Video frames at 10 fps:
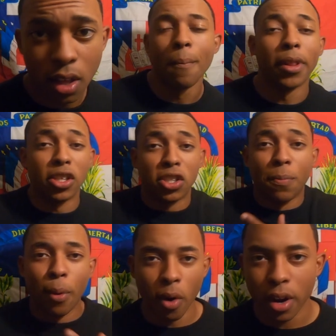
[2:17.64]
But the
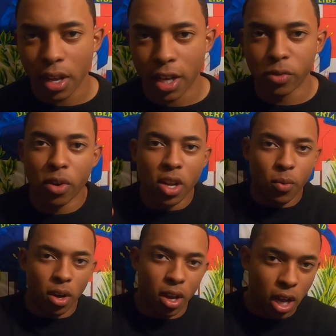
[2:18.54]
support is really
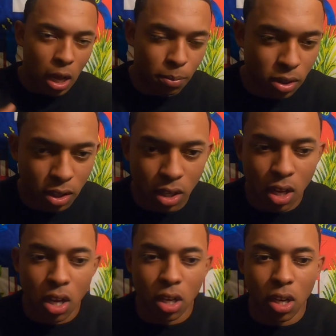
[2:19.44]
what helps,
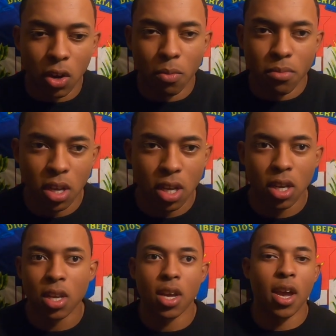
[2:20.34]
you know,
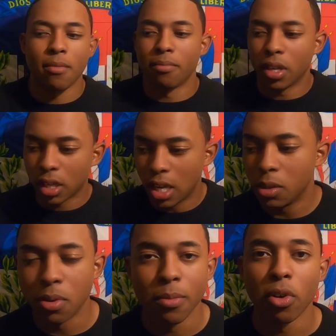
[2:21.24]
me and keeps
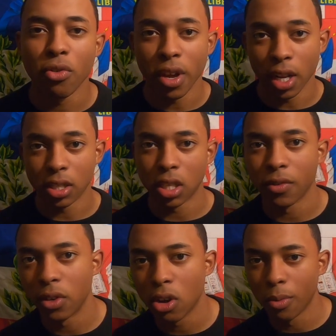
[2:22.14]
me motivated and stuff,
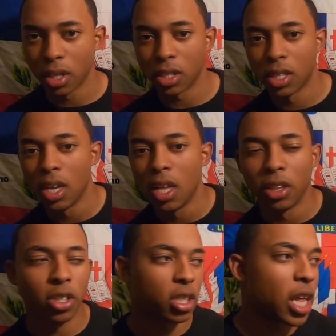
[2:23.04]
you know, because
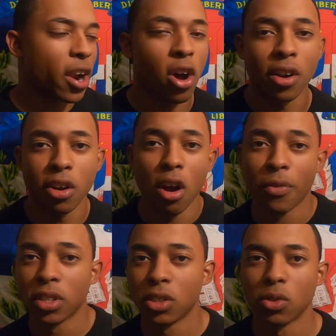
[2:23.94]
there's a lot of on and off
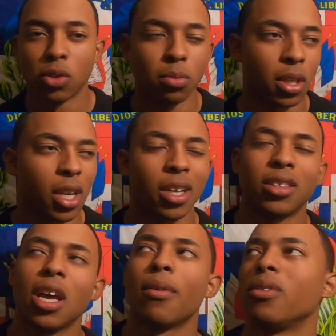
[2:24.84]
with this YouTube thing. Like,
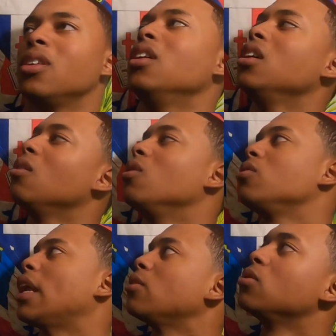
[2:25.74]
damn, what
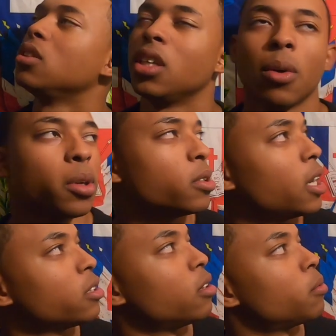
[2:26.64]
should I do today? What should I,
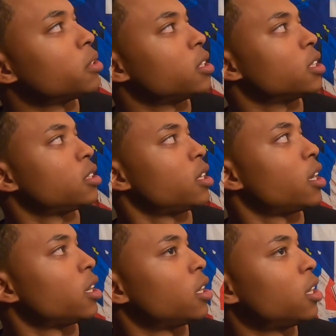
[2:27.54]
you know, what's this?
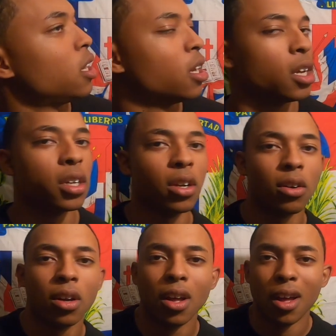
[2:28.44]
You
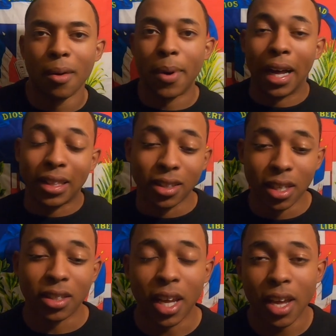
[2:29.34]
know, but at the end of
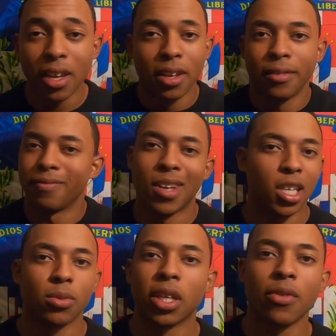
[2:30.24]
the day, I
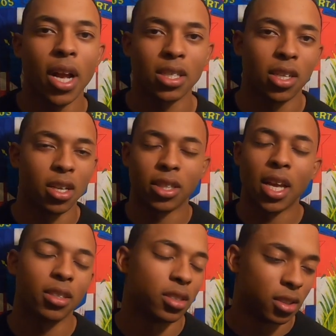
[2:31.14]
just want to give you guys another thanks,